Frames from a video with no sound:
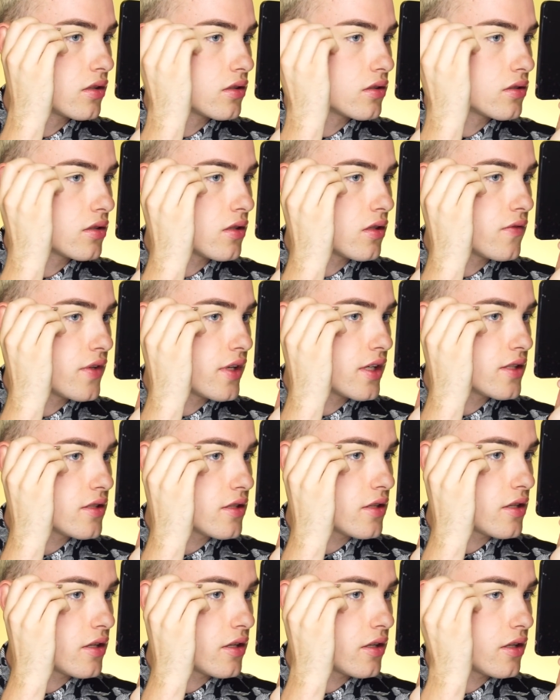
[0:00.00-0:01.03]
So if you guys
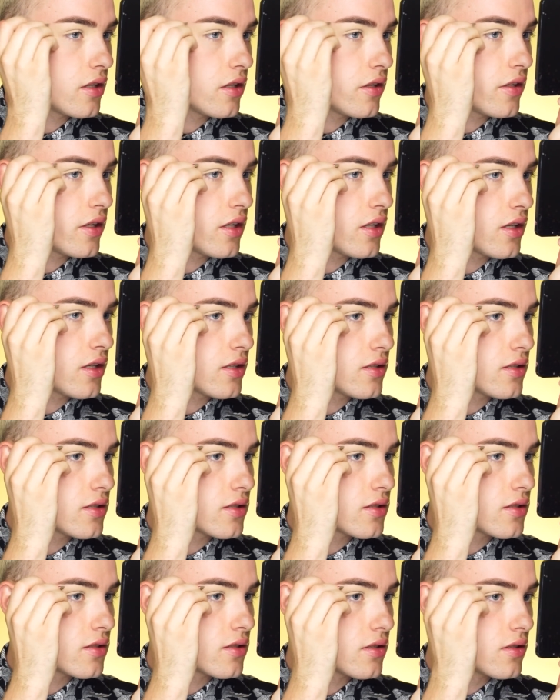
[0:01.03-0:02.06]
are curious,
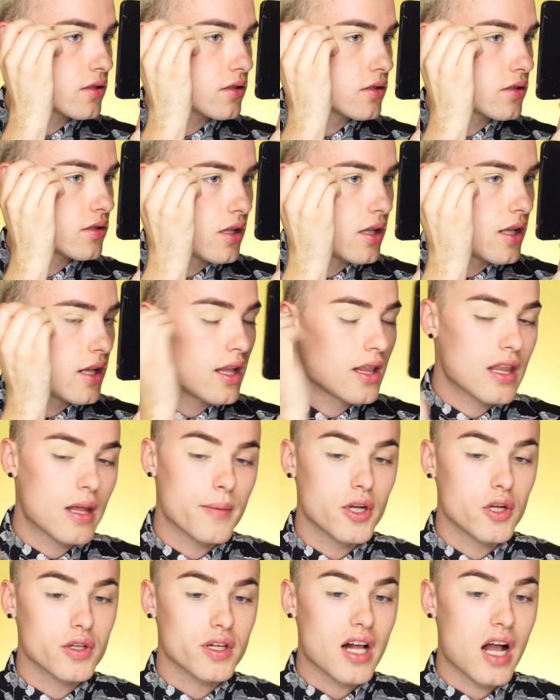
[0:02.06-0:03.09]

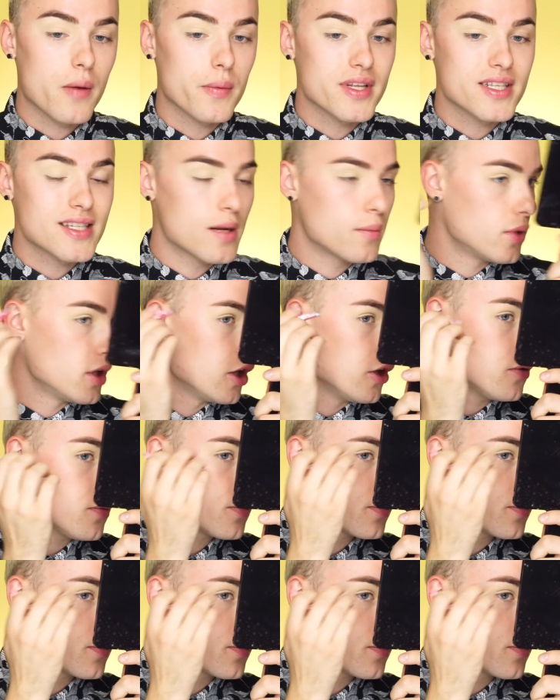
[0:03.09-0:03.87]
let me know in the comments down below.